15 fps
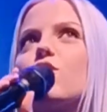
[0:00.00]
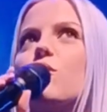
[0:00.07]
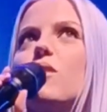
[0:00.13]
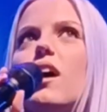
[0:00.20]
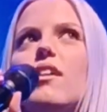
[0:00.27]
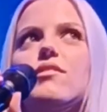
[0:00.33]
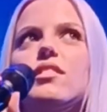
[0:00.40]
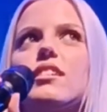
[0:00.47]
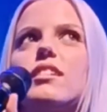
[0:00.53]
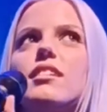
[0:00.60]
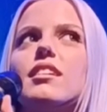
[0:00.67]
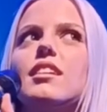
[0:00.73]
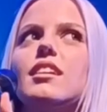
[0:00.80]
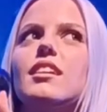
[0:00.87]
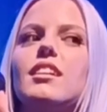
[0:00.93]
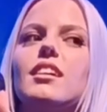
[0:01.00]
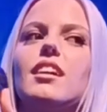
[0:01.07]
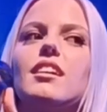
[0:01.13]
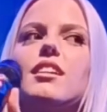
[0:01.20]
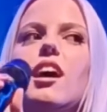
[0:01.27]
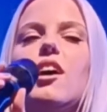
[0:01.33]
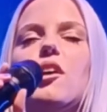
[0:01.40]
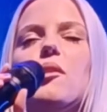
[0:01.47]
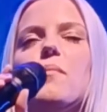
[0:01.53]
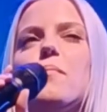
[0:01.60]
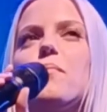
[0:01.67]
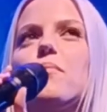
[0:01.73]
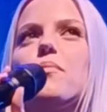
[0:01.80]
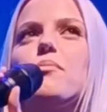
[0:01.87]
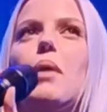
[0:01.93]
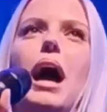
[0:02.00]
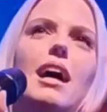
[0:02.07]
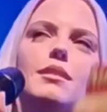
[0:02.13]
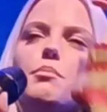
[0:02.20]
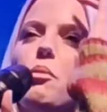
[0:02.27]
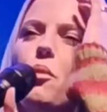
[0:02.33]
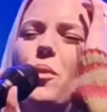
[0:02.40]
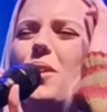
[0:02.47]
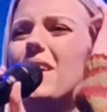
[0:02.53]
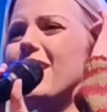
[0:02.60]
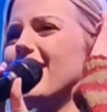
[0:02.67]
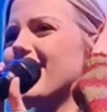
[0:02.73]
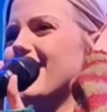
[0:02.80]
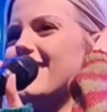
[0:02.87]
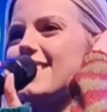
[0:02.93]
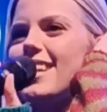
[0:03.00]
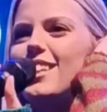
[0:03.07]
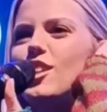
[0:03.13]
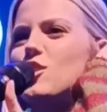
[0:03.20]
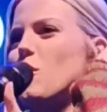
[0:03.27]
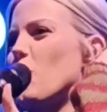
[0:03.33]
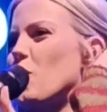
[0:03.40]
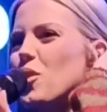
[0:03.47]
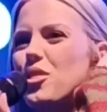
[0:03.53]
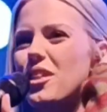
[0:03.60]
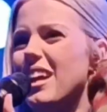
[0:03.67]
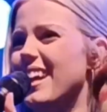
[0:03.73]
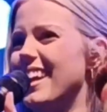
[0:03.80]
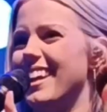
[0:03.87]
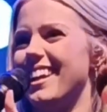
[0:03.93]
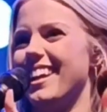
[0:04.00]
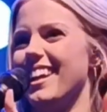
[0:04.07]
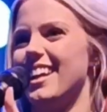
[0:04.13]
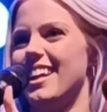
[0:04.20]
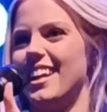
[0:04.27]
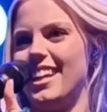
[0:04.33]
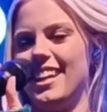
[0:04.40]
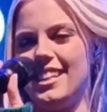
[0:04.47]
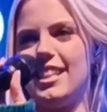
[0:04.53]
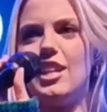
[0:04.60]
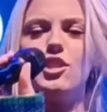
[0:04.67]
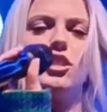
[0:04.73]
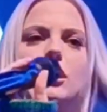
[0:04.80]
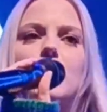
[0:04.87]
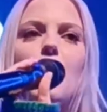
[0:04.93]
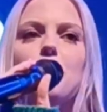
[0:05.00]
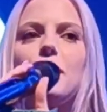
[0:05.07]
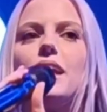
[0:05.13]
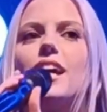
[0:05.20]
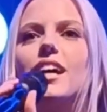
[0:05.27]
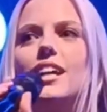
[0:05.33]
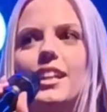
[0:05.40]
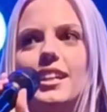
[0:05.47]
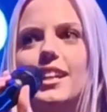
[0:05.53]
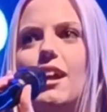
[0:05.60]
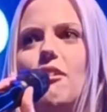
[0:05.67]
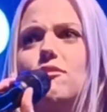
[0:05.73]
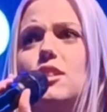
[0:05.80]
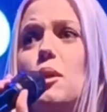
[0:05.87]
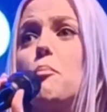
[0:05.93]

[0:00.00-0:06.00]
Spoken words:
don't have a passport. It's like this whole thing. They just let me in. I